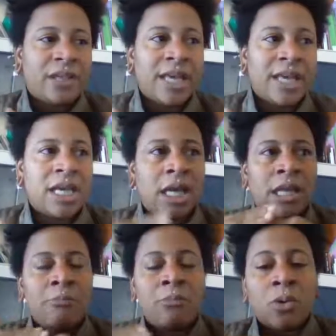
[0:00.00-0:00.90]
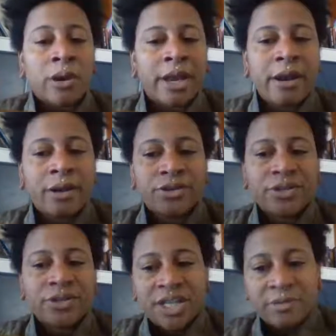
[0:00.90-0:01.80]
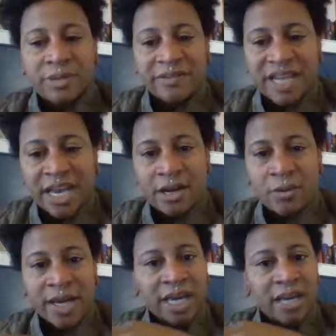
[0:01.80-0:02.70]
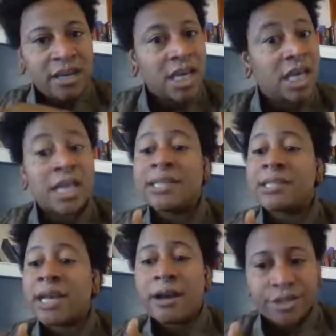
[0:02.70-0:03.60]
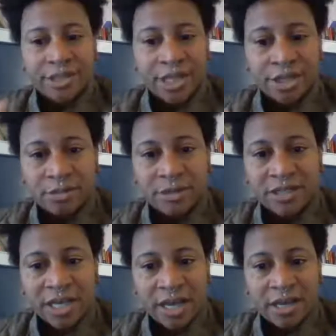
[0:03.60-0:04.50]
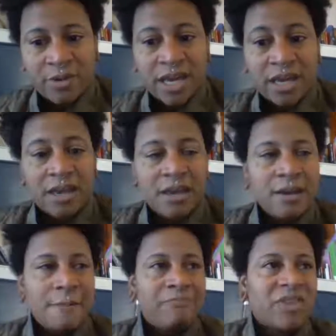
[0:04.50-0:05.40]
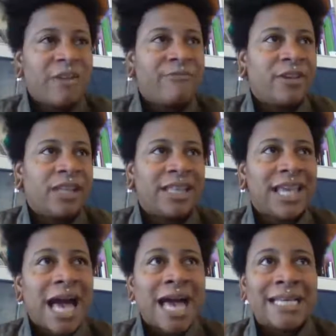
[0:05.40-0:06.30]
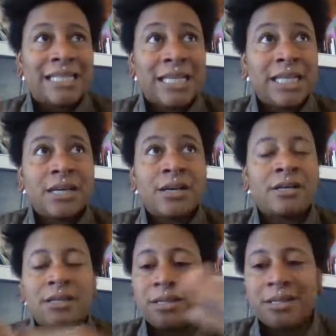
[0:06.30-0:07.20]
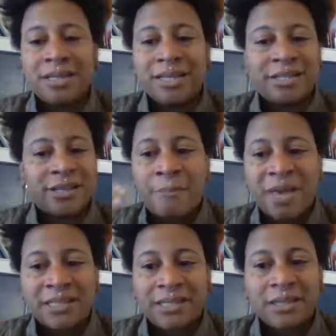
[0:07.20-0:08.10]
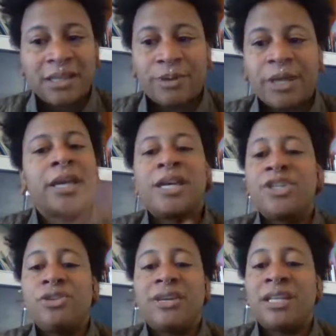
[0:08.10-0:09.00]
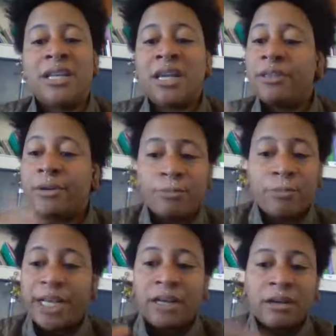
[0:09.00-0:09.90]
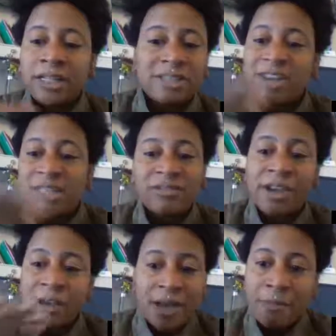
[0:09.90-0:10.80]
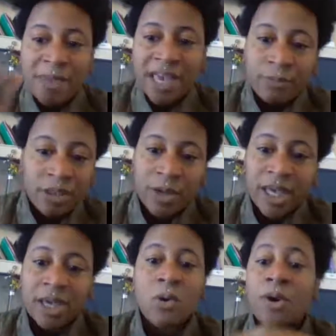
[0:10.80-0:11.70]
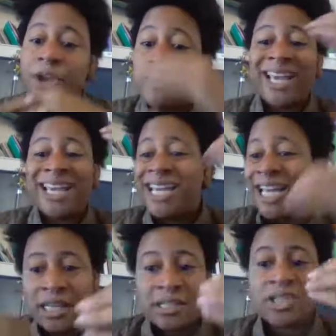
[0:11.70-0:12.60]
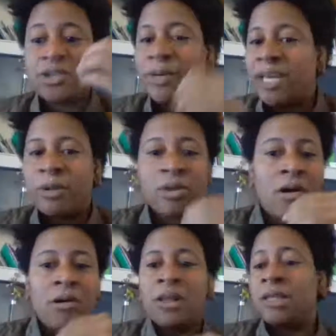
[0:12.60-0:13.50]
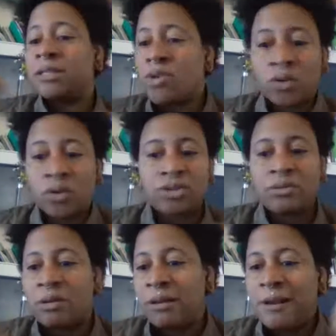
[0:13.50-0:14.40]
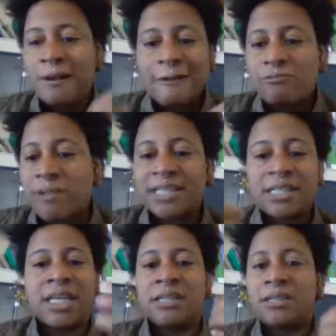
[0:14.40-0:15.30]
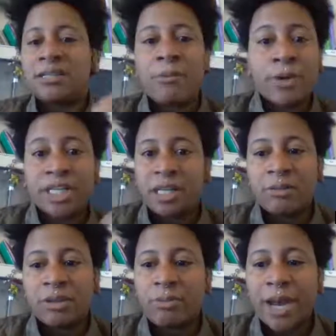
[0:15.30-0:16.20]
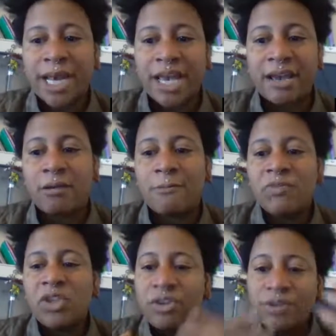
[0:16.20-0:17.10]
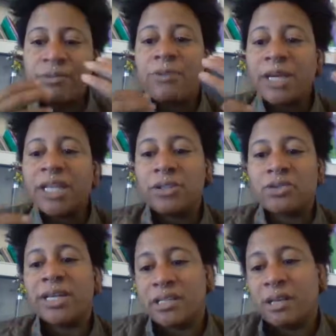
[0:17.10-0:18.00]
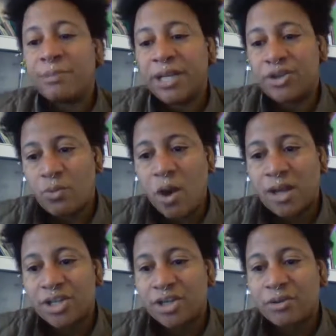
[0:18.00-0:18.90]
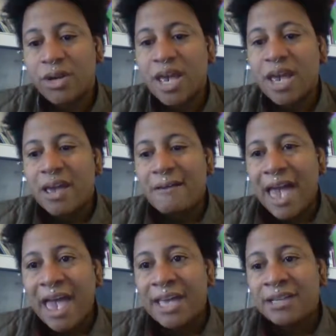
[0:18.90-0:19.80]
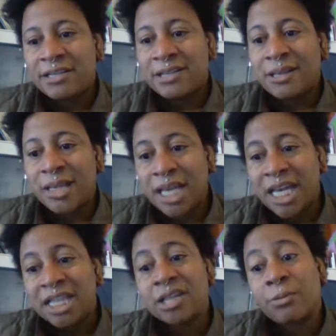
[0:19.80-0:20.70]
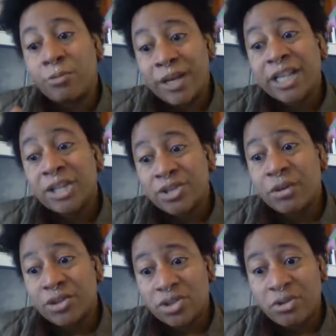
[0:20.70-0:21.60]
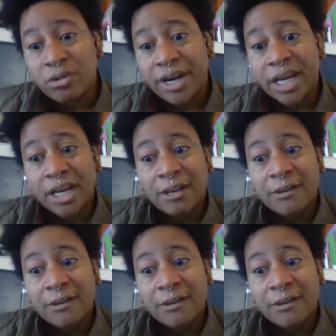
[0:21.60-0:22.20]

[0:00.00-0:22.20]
Any more characterization would have taken away. Any less characterization would have taken away. I feel like the idea is amazingly brilliant because you can either read it on its face value about a man with a wig, or you can get into it with all of this cultural resonance that we're dealing with right now. You can really read the story as deeply as you want to. And it's a really short story